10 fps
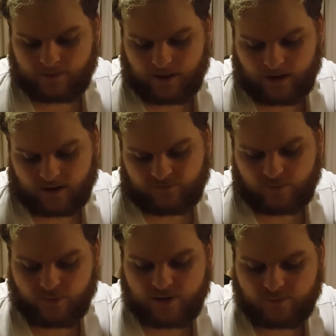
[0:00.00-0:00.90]
And if you
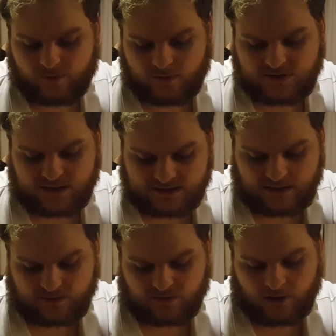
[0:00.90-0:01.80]
break boards and
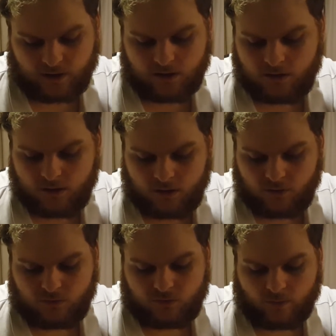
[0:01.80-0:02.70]
set this card,
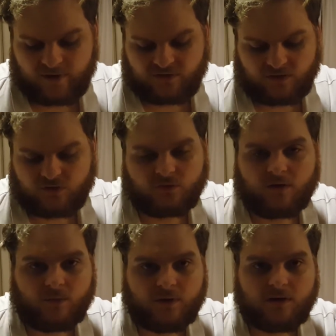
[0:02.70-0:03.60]
you're basically just
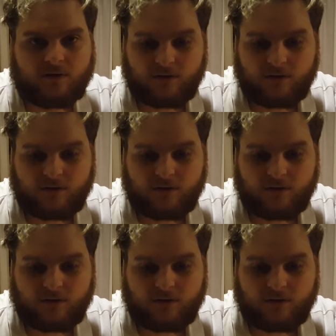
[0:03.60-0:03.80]
gonna win.